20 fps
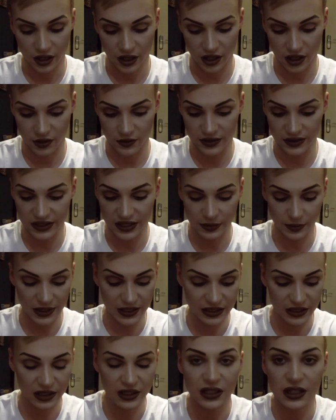It's like
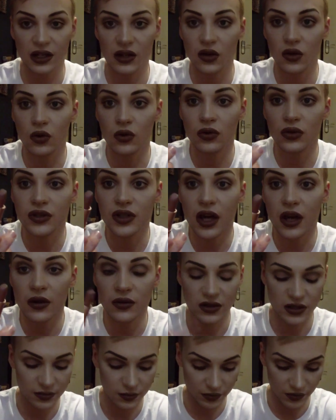basically a cool
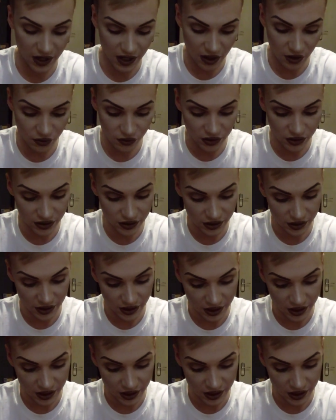toned brown.